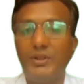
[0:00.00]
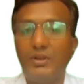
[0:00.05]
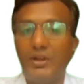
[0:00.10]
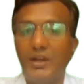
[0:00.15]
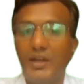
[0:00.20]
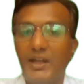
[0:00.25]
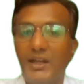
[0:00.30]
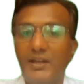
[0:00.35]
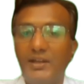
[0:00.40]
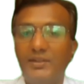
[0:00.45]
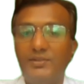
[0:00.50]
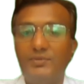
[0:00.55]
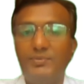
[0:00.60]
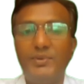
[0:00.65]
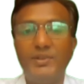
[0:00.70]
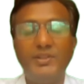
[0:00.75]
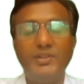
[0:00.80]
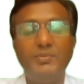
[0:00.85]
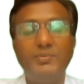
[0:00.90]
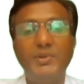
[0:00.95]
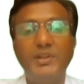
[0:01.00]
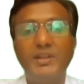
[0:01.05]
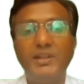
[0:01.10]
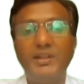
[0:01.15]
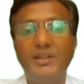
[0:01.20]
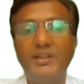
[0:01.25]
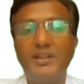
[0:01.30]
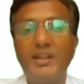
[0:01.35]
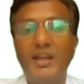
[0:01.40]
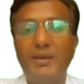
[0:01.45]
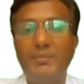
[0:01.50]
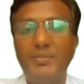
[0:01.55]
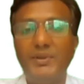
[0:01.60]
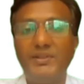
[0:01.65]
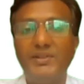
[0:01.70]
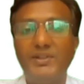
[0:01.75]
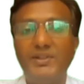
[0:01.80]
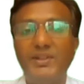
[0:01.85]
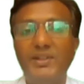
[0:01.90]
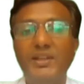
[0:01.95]
and specific heat
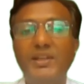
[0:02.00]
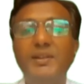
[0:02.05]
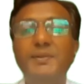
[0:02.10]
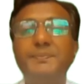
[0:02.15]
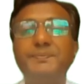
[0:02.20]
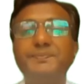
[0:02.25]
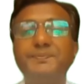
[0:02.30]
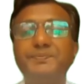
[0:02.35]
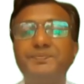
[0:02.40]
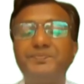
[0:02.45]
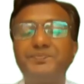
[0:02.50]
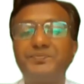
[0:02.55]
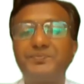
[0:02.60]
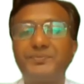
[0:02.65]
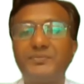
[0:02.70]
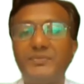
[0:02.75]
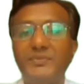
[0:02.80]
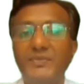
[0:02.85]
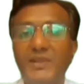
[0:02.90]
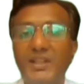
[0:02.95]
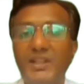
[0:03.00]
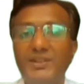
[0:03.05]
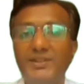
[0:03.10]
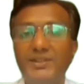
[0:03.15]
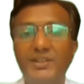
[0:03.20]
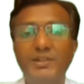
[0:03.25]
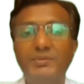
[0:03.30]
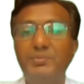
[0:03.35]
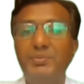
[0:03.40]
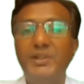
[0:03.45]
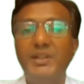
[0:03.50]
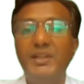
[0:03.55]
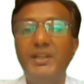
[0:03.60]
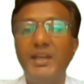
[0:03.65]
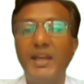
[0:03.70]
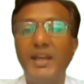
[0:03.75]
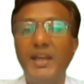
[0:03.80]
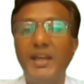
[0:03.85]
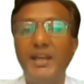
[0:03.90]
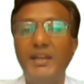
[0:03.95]
capacity Cp
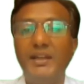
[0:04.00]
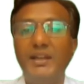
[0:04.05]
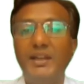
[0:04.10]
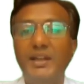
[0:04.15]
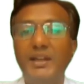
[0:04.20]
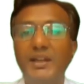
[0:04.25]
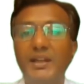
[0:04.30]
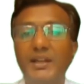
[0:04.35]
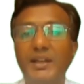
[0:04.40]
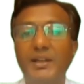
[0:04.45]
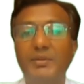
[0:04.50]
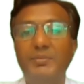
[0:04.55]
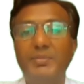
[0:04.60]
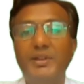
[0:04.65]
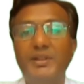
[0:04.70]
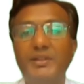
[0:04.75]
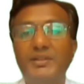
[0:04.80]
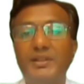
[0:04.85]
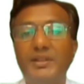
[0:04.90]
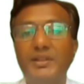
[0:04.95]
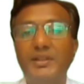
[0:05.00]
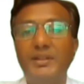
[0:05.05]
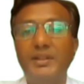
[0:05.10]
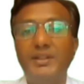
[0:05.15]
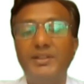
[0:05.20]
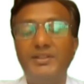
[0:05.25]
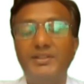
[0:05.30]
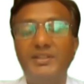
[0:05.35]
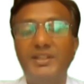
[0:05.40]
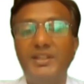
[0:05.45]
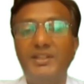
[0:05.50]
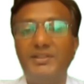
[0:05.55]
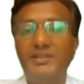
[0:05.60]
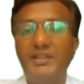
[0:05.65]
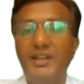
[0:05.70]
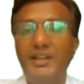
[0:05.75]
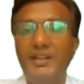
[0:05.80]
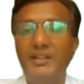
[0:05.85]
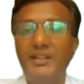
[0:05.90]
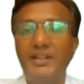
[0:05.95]
and temperature change
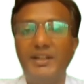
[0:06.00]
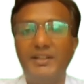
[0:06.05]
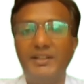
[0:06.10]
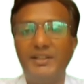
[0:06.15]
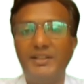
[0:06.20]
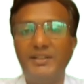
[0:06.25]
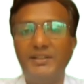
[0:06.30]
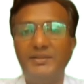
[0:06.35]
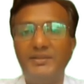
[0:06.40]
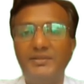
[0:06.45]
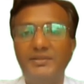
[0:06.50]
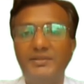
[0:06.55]
delta T.